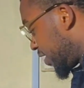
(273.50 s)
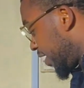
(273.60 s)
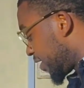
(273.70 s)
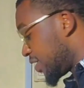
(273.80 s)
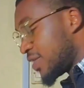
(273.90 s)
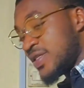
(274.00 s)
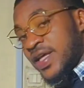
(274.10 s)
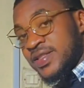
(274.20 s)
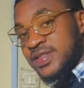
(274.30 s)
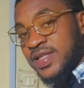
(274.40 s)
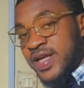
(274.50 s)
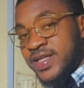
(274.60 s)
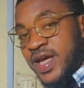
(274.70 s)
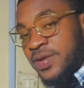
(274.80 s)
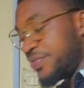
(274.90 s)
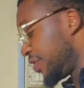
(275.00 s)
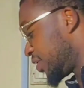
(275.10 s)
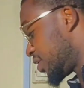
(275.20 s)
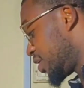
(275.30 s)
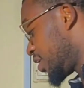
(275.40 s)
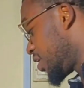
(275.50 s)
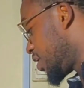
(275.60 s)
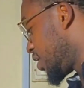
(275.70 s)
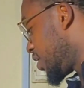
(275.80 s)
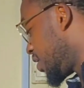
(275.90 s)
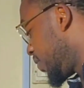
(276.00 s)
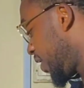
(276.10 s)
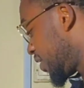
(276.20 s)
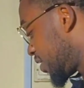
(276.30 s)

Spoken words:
select the test and calibrate. When